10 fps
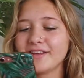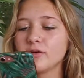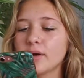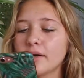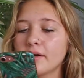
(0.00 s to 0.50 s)

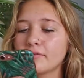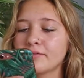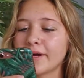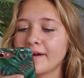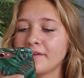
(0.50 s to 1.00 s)
you wear a
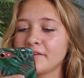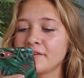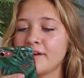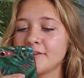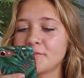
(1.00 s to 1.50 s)
ring on
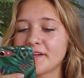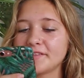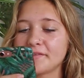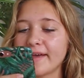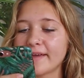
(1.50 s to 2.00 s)
your nose
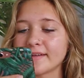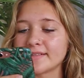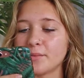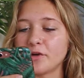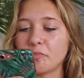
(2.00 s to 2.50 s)
because you can't
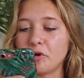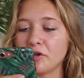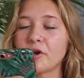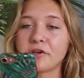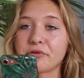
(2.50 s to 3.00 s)
get someone to put
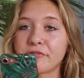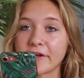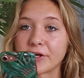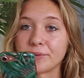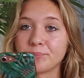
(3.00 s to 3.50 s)
it on your
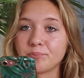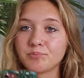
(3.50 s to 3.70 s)
finger.